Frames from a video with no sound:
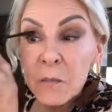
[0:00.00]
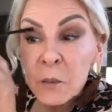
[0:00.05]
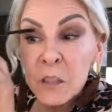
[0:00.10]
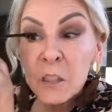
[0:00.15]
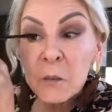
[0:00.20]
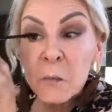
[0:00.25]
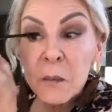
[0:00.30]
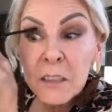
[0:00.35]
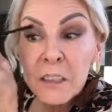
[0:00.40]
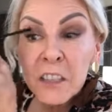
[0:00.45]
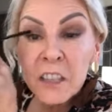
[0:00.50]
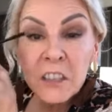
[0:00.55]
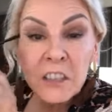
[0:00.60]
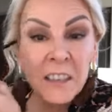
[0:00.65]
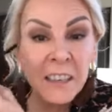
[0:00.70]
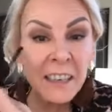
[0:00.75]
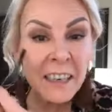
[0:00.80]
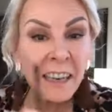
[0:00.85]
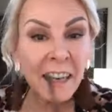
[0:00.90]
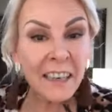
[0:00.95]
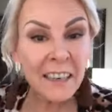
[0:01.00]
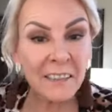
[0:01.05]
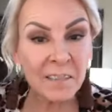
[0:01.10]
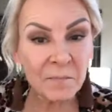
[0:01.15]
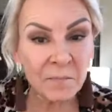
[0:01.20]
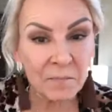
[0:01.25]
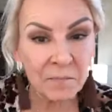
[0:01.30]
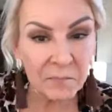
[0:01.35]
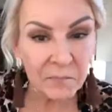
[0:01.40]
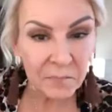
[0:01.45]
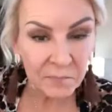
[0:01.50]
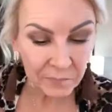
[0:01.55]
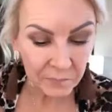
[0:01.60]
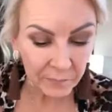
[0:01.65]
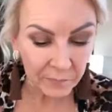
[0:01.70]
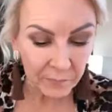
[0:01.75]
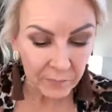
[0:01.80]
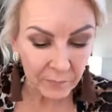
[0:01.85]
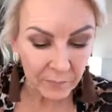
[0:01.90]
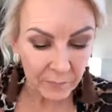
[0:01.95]
Which ones are you gonna get?
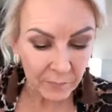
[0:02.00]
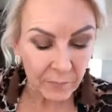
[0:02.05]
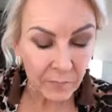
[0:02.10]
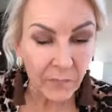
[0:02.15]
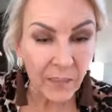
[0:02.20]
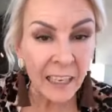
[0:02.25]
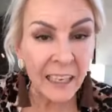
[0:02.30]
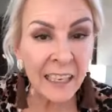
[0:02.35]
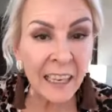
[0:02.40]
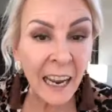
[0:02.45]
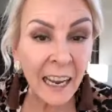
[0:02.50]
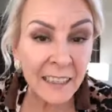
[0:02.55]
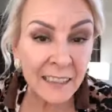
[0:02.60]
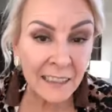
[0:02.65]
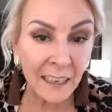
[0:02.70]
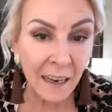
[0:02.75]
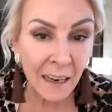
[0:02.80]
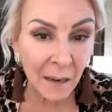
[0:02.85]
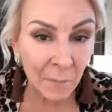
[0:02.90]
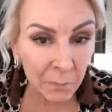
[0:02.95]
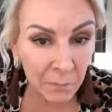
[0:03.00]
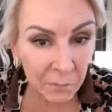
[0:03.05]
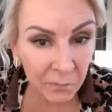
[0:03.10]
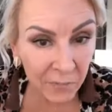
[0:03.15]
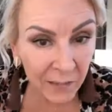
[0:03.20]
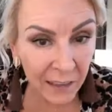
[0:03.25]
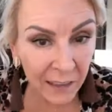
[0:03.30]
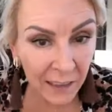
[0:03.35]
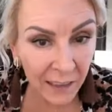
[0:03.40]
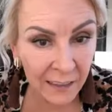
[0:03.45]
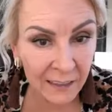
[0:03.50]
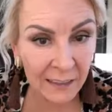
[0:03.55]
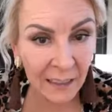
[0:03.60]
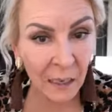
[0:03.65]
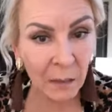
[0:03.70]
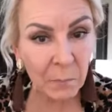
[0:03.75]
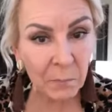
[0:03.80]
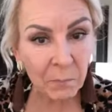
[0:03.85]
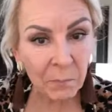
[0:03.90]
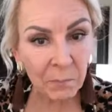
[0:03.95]
It adds up, it adds
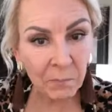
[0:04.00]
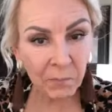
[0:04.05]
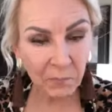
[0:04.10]
up.